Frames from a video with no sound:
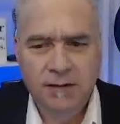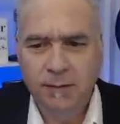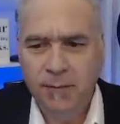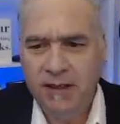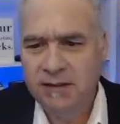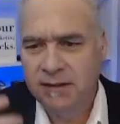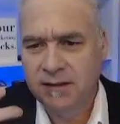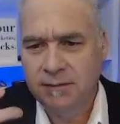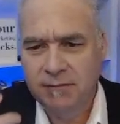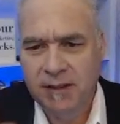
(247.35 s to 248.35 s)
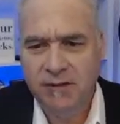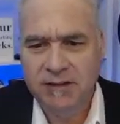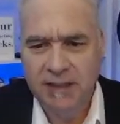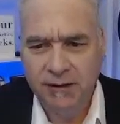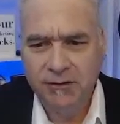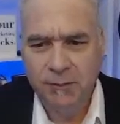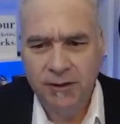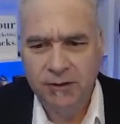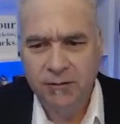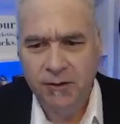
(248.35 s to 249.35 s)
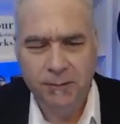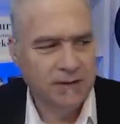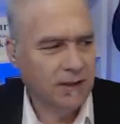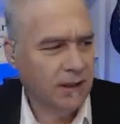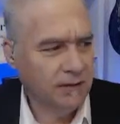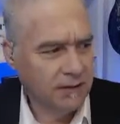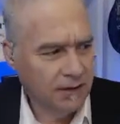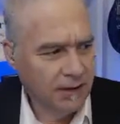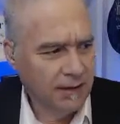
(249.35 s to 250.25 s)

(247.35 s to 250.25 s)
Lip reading: to basically give a sales pitch for themselves.